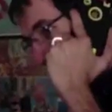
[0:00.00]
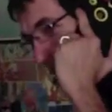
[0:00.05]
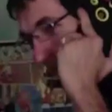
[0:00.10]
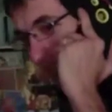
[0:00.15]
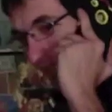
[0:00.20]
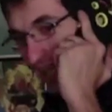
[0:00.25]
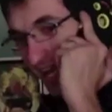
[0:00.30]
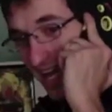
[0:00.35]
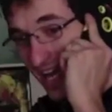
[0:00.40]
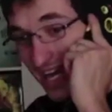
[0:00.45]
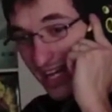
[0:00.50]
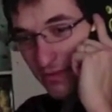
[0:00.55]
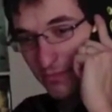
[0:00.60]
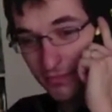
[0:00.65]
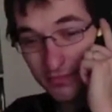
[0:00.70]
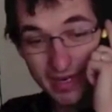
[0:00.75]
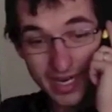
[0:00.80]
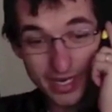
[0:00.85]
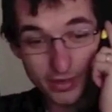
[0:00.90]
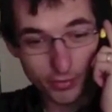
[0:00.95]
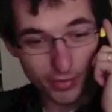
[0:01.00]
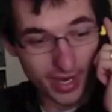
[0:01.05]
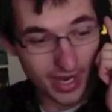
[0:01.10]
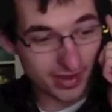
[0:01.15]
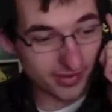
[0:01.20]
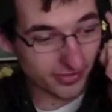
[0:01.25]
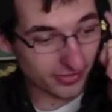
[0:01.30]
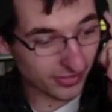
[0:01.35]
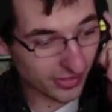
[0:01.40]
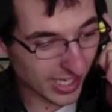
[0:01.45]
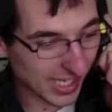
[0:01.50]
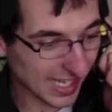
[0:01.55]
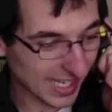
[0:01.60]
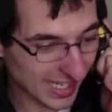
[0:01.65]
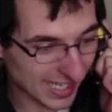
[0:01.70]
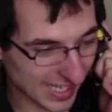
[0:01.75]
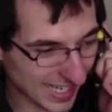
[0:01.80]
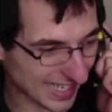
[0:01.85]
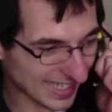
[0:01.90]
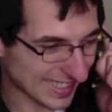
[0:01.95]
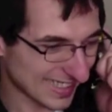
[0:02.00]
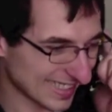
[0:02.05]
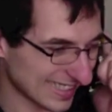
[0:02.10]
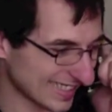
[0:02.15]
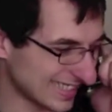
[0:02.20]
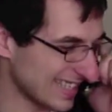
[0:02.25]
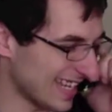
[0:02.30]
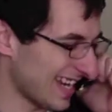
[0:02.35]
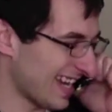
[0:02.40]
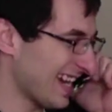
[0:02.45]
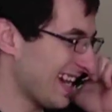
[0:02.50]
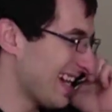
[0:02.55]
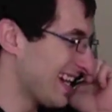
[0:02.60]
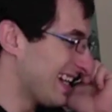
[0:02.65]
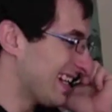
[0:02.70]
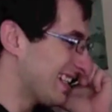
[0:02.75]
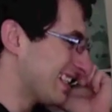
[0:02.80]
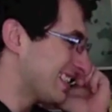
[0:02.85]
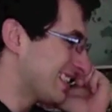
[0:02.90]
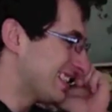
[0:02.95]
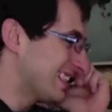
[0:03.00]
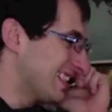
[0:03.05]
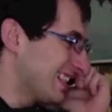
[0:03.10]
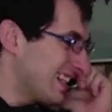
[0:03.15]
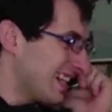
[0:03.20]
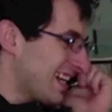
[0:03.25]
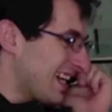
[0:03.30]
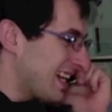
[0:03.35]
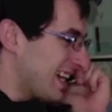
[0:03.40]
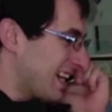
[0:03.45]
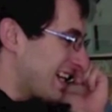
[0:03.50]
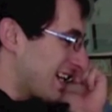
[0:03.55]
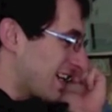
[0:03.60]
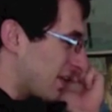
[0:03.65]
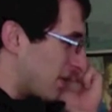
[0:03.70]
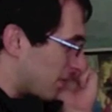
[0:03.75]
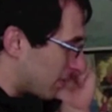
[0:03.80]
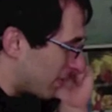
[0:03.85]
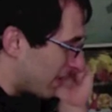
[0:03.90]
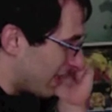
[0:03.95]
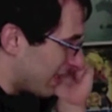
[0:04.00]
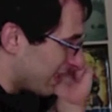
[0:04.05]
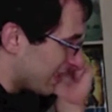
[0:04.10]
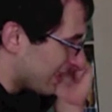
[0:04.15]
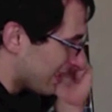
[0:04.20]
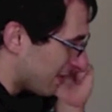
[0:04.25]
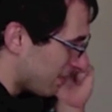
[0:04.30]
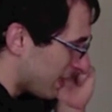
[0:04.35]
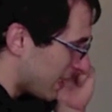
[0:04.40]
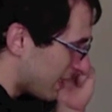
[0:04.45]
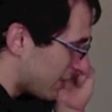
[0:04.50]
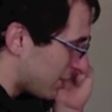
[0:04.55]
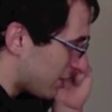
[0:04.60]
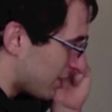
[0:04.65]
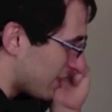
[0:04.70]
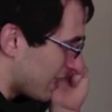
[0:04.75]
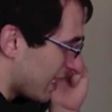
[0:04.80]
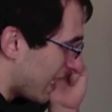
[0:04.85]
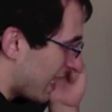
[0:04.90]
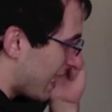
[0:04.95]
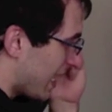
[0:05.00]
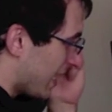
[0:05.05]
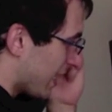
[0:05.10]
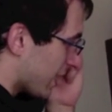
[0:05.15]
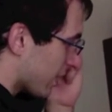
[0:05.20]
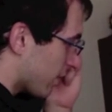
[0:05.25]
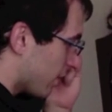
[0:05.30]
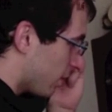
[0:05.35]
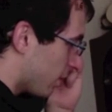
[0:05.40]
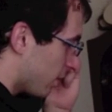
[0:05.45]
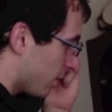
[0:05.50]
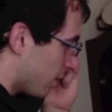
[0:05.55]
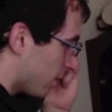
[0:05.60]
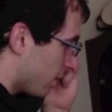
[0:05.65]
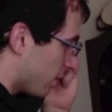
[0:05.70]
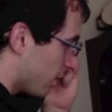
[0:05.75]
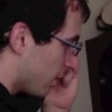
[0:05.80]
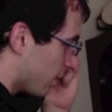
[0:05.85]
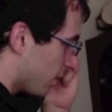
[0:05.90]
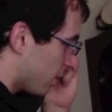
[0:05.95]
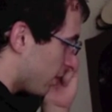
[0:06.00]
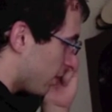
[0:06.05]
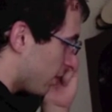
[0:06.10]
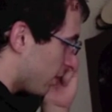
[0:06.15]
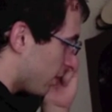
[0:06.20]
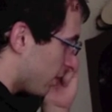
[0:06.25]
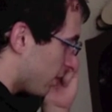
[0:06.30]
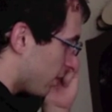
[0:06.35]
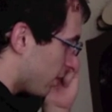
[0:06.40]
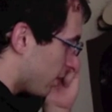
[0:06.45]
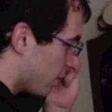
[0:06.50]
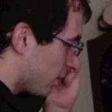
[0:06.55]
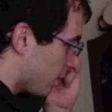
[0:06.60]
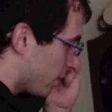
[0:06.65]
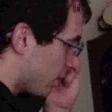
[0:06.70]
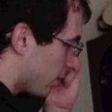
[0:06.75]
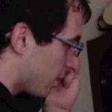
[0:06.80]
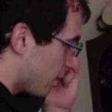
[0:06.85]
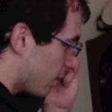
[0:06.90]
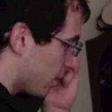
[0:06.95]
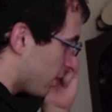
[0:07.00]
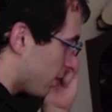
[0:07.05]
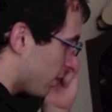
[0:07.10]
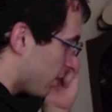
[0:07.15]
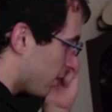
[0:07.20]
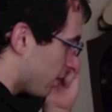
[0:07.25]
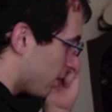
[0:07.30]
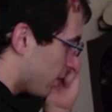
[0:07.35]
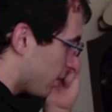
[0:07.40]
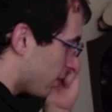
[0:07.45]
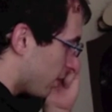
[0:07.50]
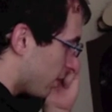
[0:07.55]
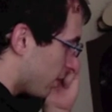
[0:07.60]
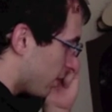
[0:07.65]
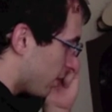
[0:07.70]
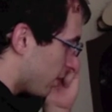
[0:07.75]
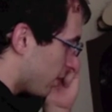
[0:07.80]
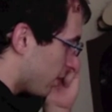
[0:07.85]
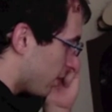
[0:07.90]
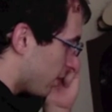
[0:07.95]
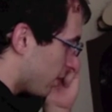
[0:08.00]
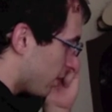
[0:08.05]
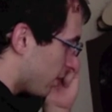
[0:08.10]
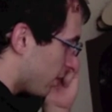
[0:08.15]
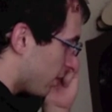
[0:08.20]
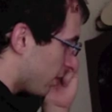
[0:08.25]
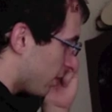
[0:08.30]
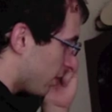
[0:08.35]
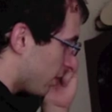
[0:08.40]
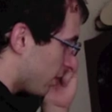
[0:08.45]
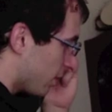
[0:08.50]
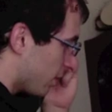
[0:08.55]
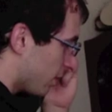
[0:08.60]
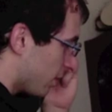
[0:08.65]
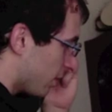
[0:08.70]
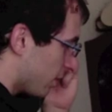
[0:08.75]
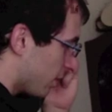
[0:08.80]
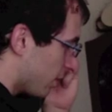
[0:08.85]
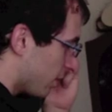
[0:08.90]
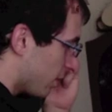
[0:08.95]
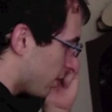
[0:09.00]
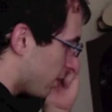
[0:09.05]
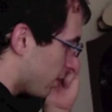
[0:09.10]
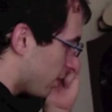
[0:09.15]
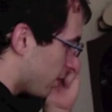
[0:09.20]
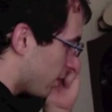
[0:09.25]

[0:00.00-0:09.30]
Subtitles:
be glad, my wife? Yeah. Well, I bet you gotta go now and take another call.